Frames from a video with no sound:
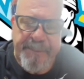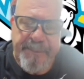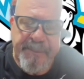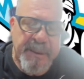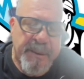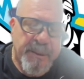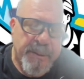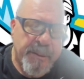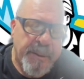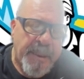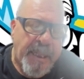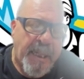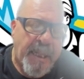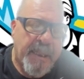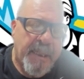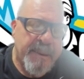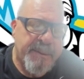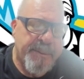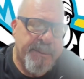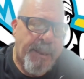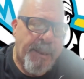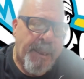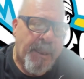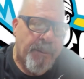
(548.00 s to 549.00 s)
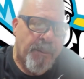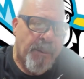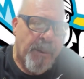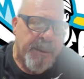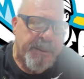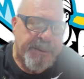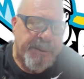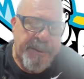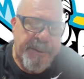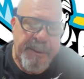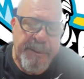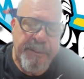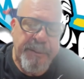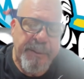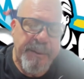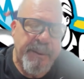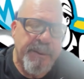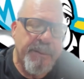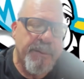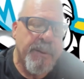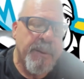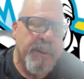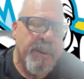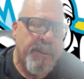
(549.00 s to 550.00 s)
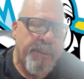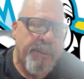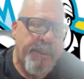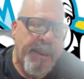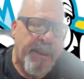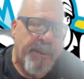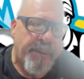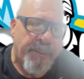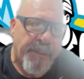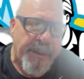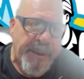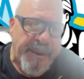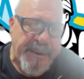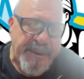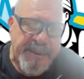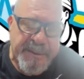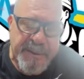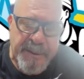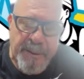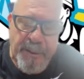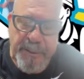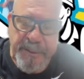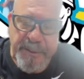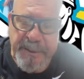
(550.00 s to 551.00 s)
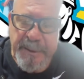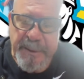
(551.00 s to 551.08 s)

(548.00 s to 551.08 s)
a little knowledge about what you're doing, do a little bit of research.